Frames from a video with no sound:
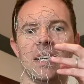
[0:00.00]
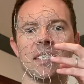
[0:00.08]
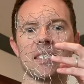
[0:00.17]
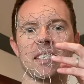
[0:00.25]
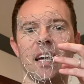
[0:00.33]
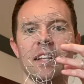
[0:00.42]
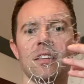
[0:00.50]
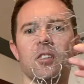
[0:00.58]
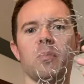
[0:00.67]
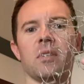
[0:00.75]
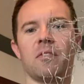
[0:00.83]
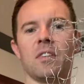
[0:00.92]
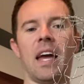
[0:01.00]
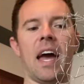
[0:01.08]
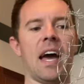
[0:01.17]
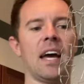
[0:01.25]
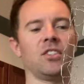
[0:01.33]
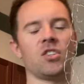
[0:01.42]
It's got a little bit of an
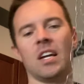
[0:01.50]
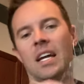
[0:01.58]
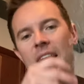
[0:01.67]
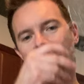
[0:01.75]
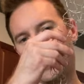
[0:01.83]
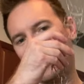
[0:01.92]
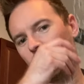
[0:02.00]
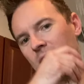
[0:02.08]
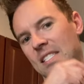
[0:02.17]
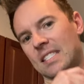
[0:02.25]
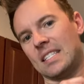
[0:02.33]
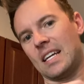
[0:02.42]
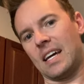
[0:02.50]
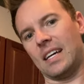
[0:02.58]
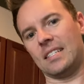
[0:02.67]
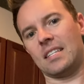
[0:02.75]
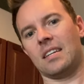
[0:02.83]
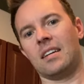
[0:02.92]
edge. And it will
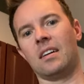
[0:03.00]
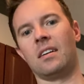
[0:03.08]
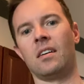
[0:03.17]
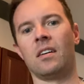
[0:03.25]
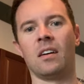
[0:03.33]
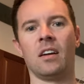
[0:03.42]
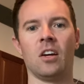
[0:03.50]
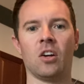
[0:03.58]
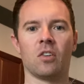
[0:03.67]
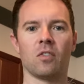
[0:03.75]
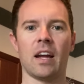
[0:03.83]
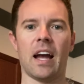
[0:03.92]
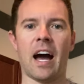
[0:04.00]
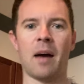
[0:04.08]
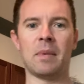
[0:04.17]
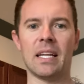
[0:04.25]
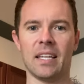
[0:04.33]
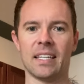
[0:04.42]
sit right on
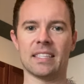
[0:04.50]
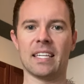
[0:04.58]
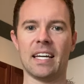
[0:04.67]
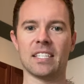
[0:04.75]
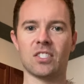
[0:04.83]
me like this.